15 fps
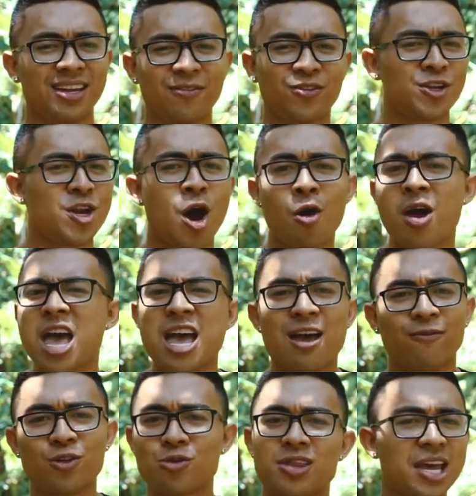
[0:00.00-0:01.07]
And if you know,
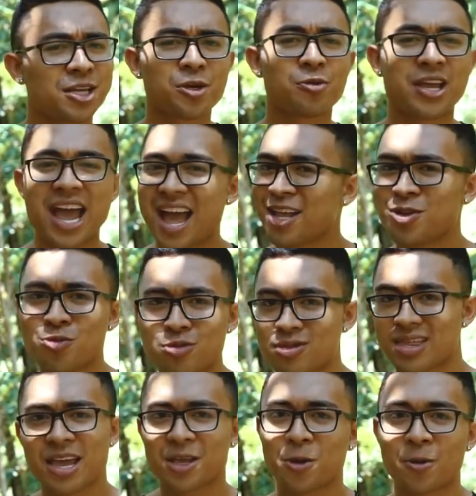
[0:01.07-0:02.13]
if you think you can, you
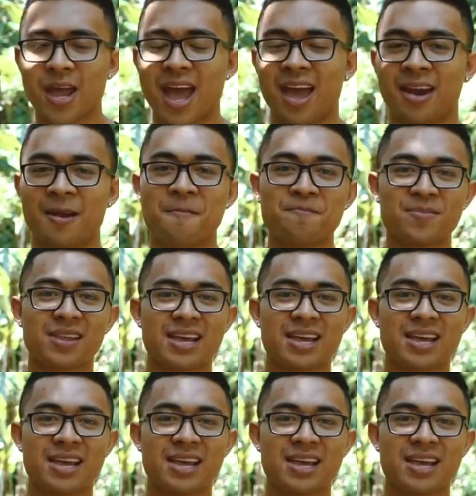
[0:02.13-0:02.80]
think you can.